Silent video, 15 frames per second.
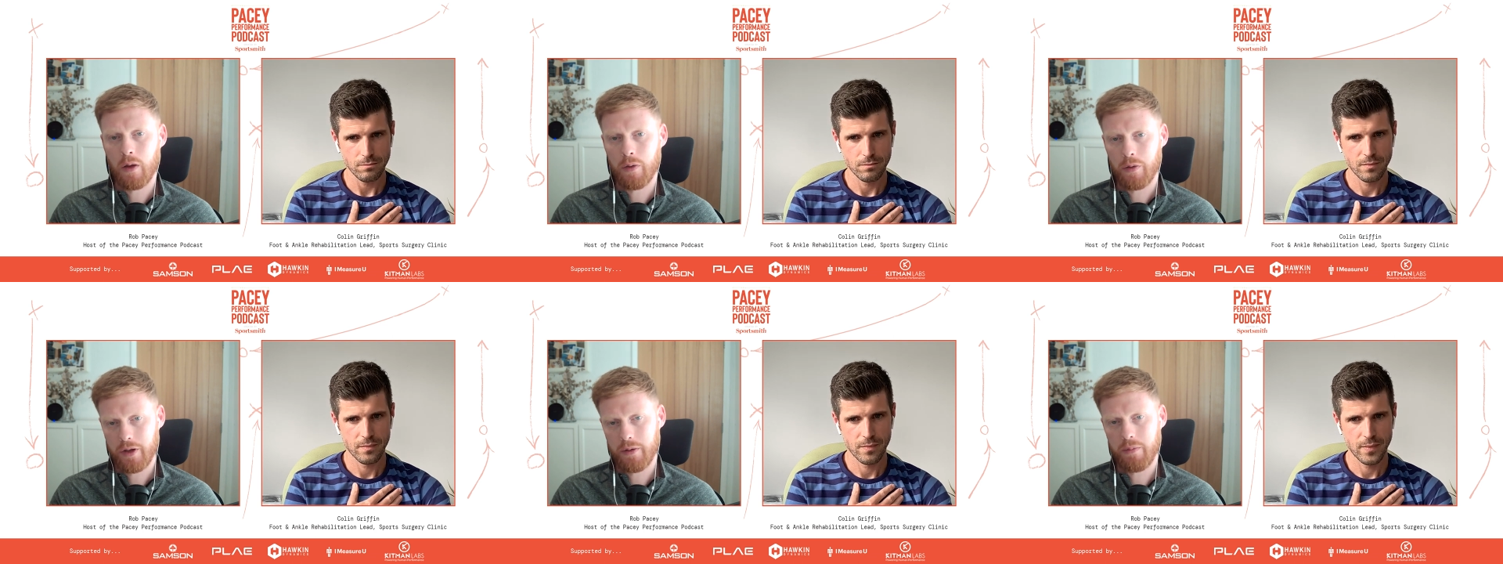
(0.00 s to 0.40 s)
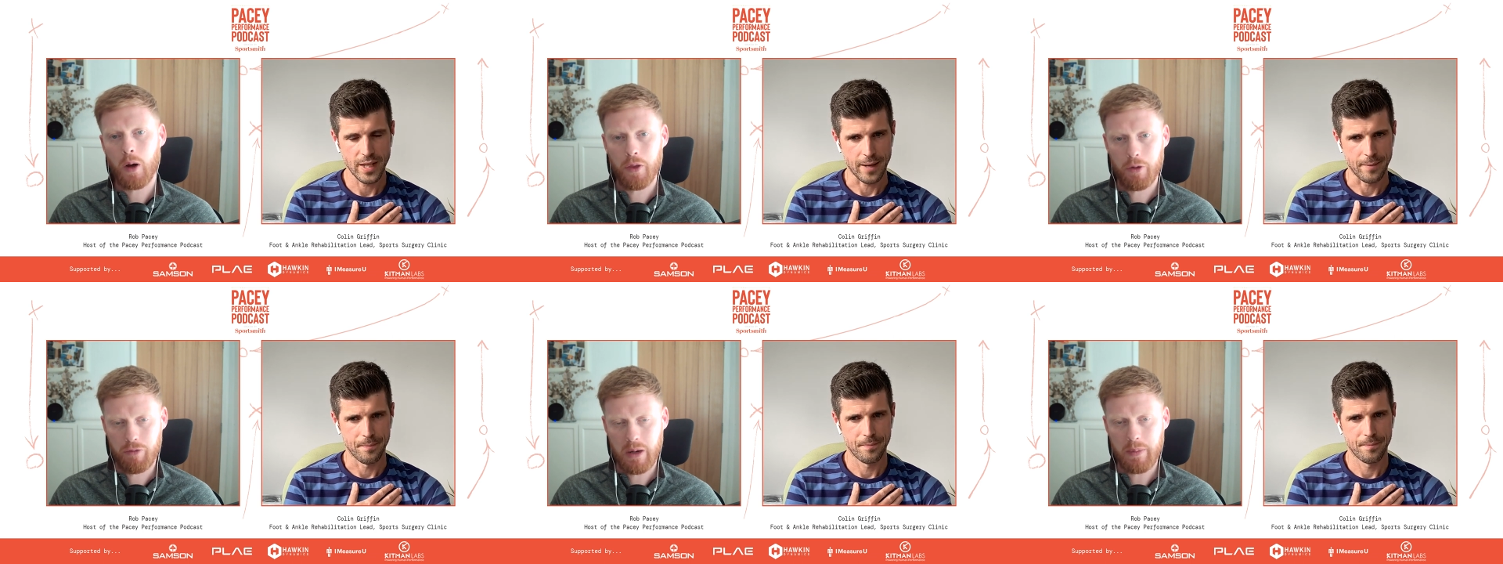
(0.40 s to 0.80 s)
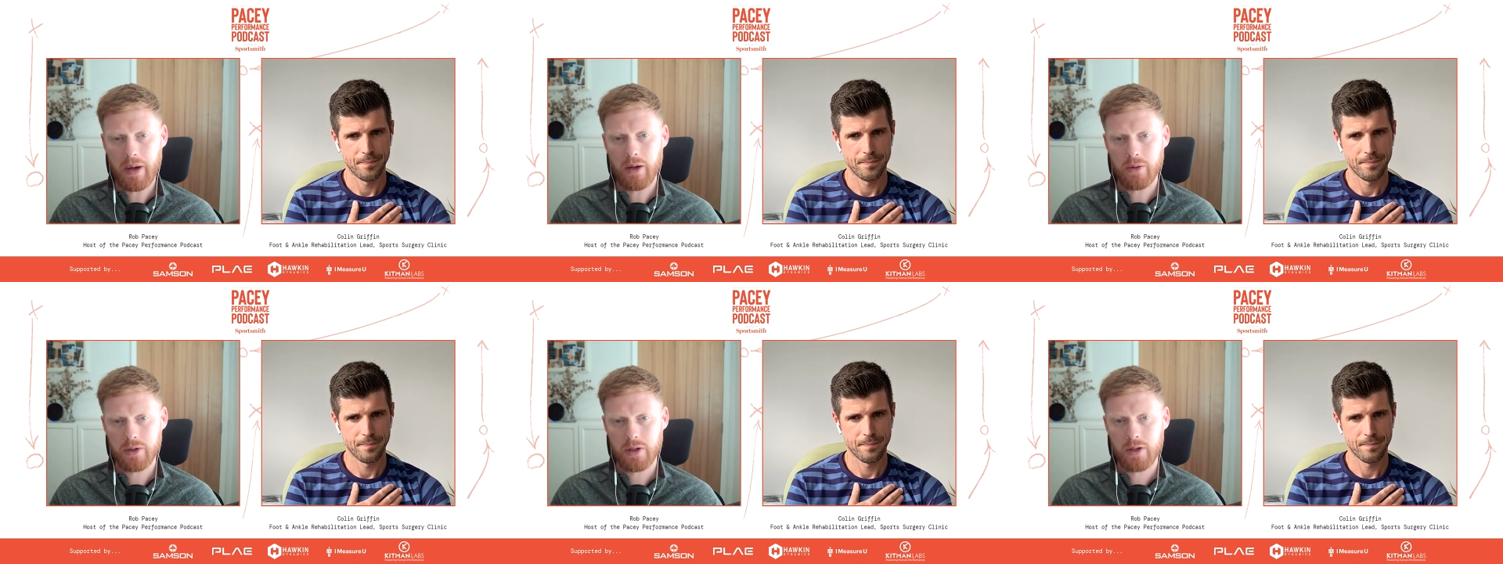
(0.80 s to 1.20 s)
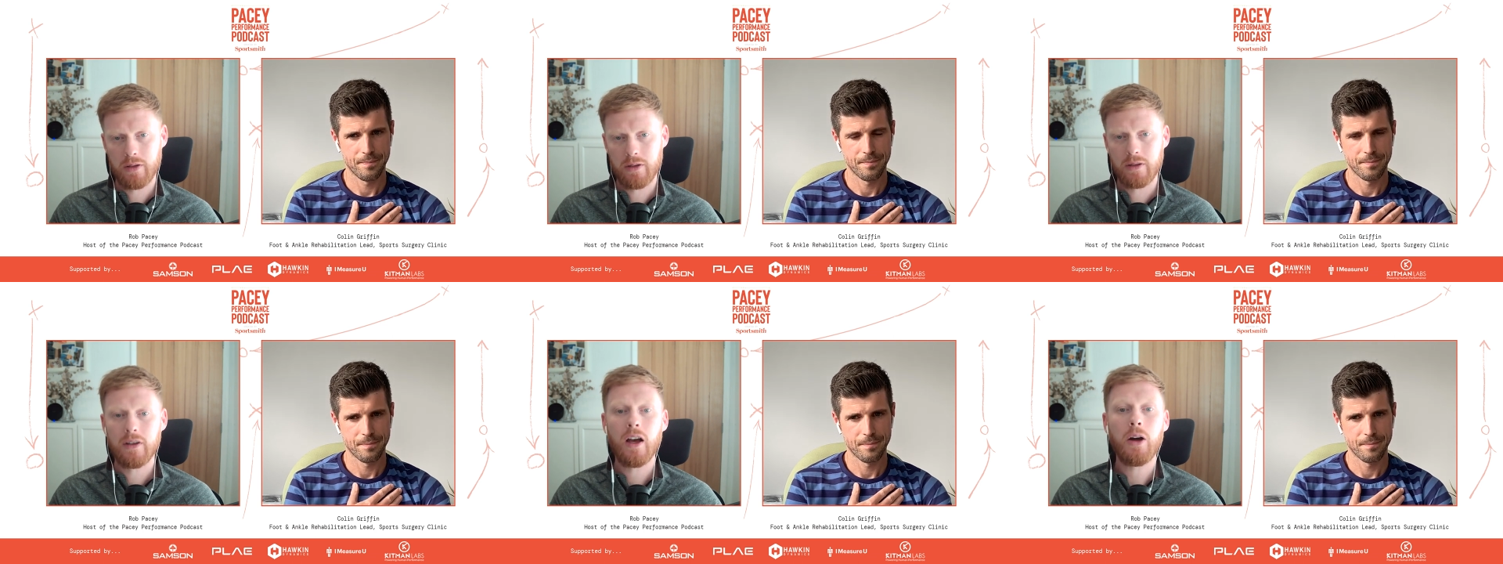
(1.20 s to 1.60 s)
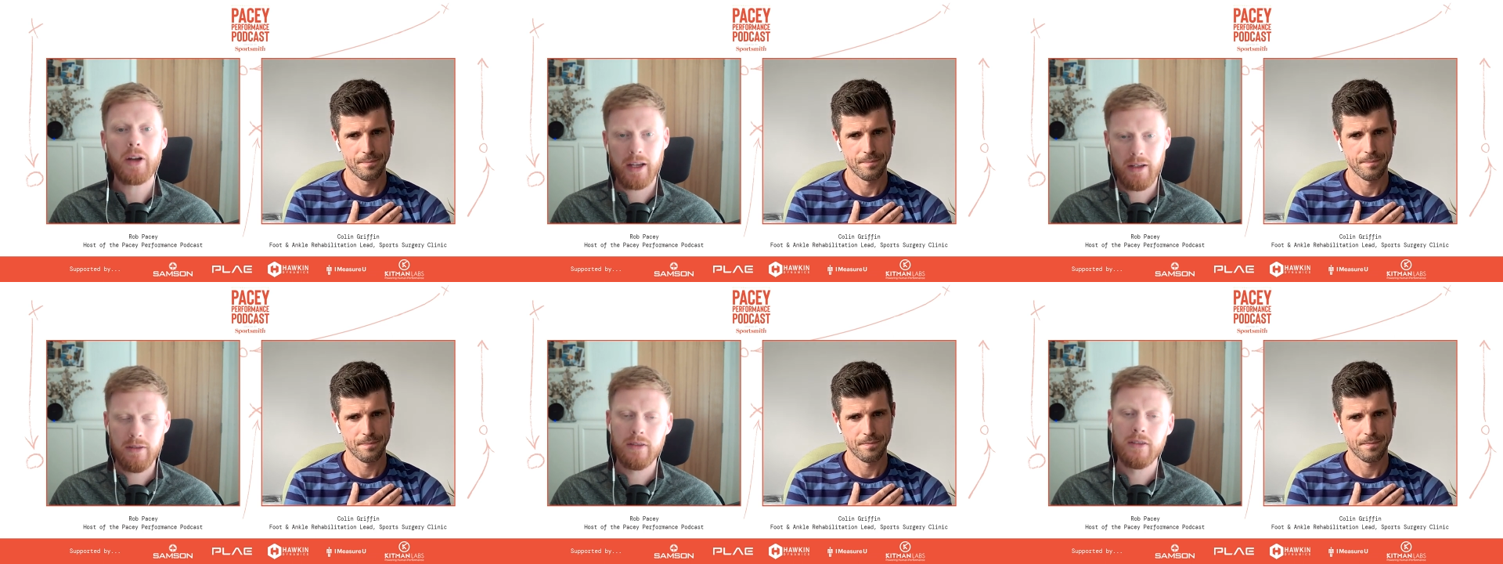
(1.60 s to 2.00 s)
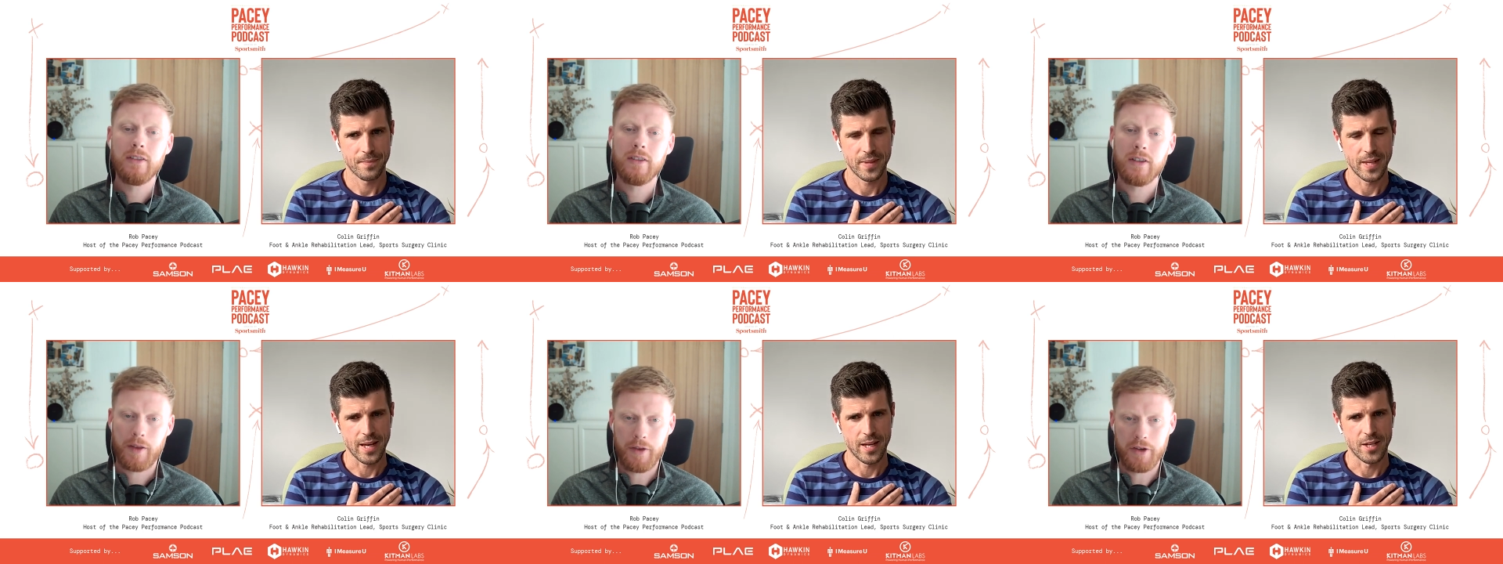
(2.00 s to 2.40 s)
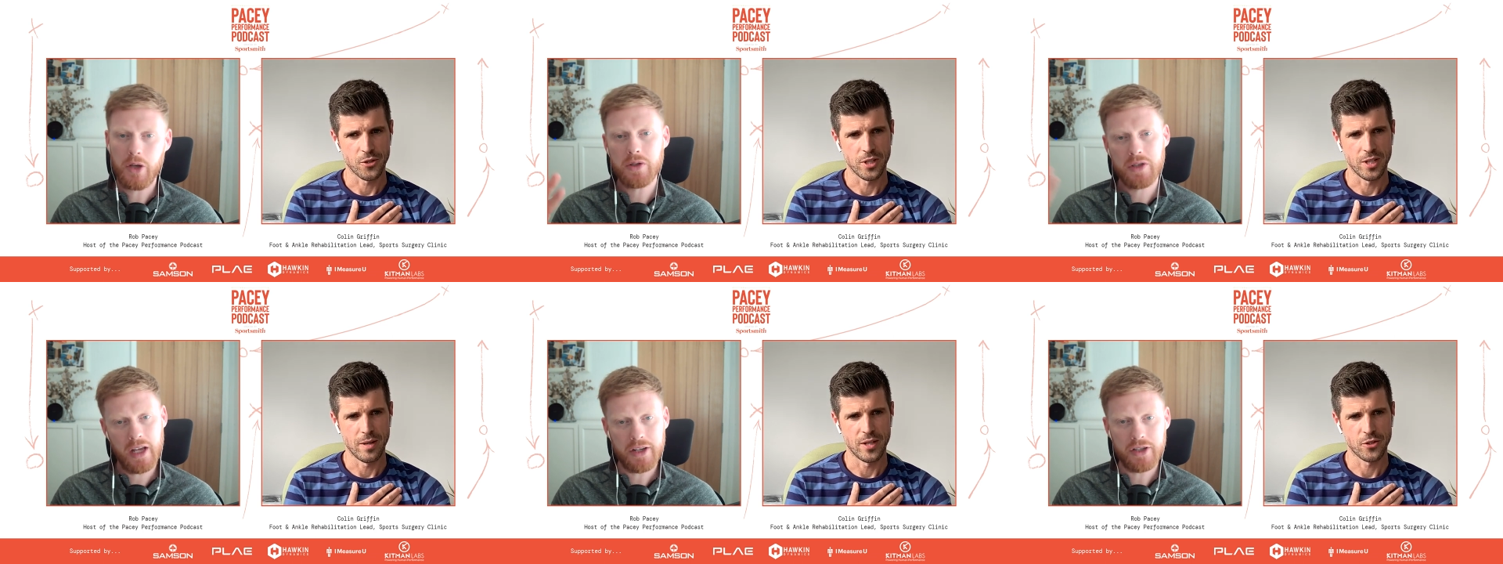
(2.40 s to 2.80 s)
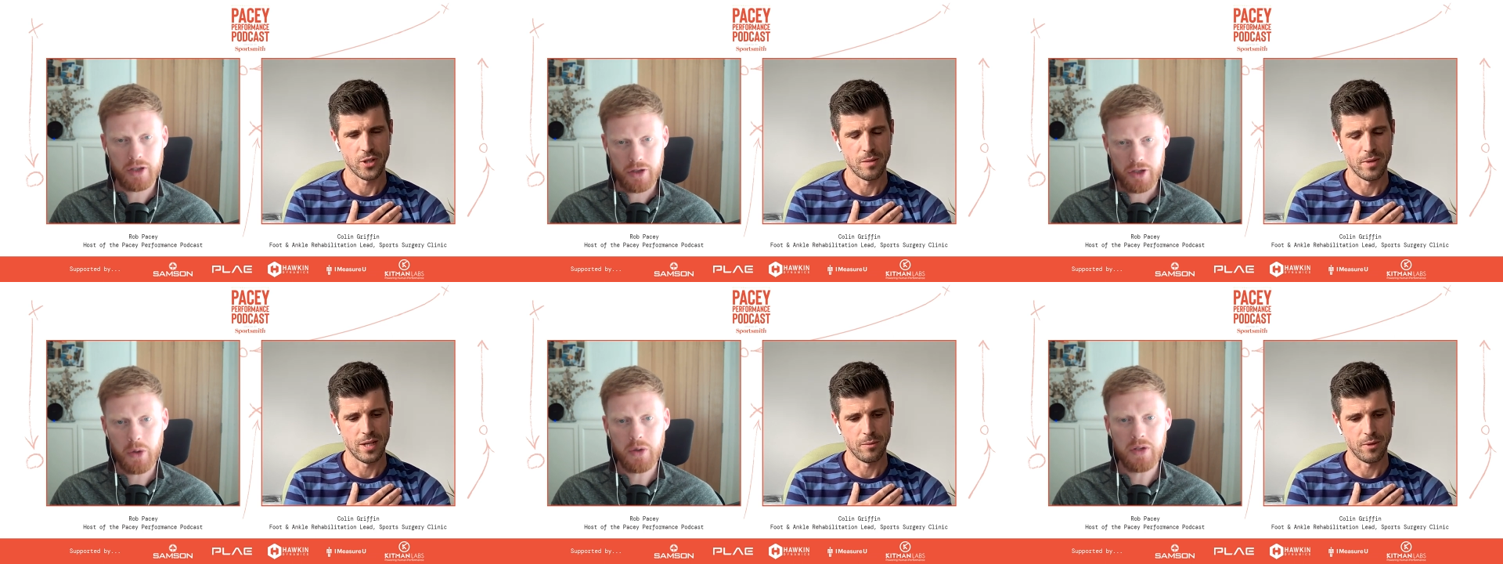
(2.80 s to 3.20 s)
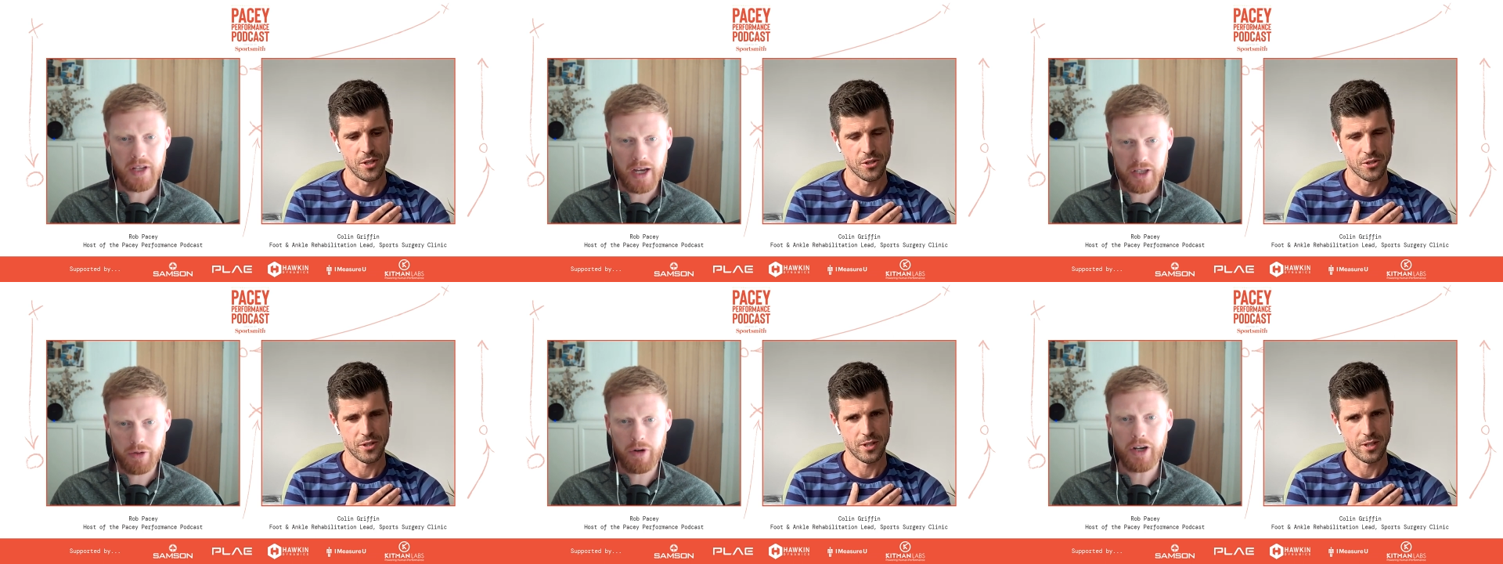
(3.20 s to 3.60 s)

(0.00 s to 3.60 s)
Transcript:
Speaker 1: on the yeah. on the rebound. Okay. Yeah, and, and trying, to, and trying to minimize using that